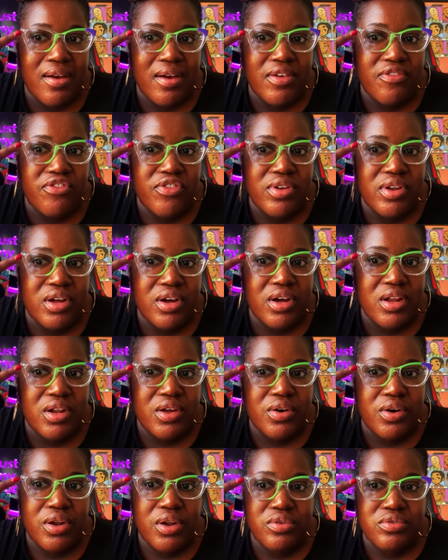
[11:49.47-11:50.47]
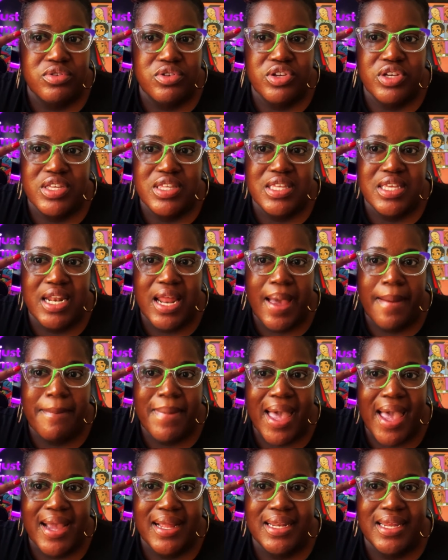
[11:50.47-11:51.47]
If you look a little close, you can see that
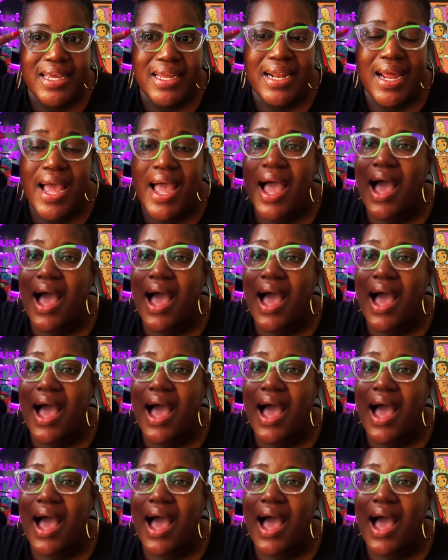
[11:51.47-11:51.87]
magnet.